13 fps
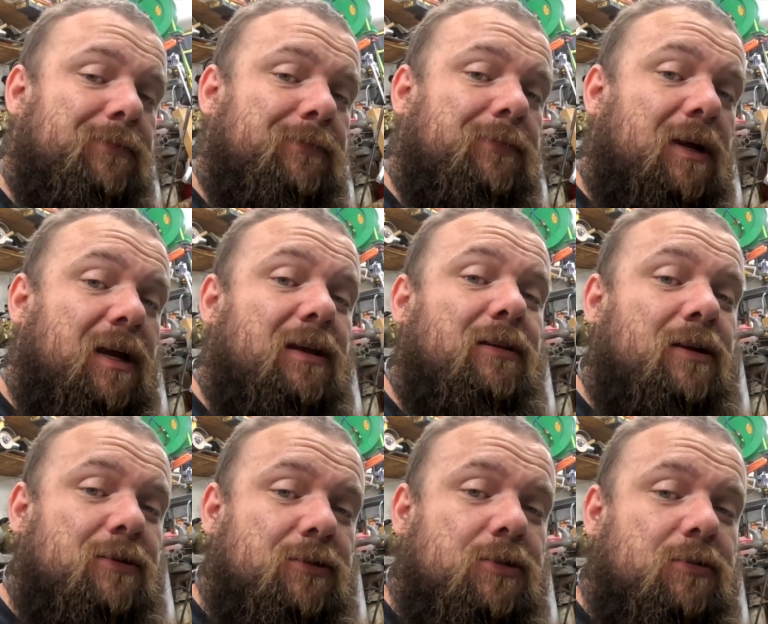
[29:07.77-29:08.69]
I ate
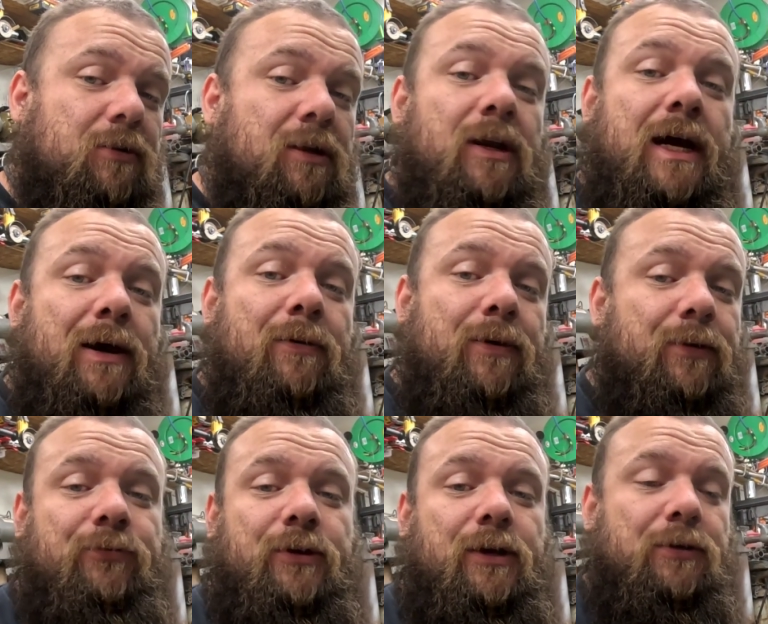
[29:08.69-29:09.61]
lunch, and now I don't
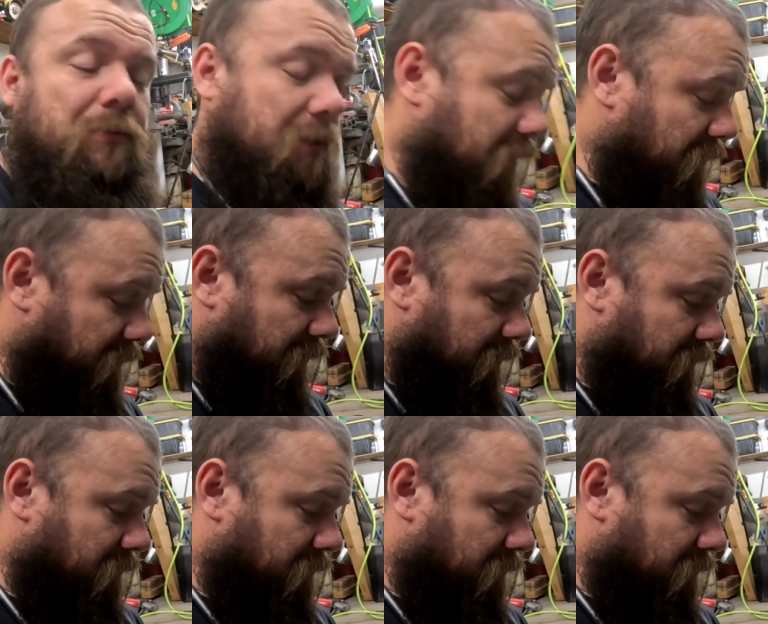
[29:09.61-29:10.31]
feel like doing anything.